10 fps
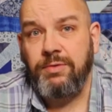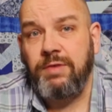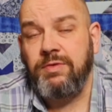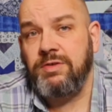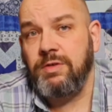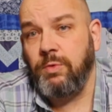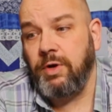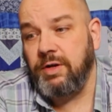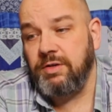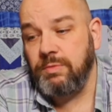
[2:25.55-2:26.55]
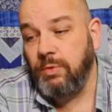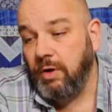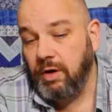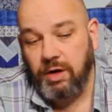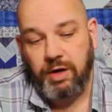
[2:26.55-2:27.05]
And if it doesn't work, it doesn't
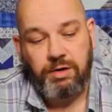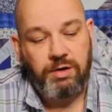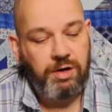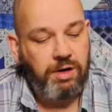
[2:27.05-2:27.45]
work. And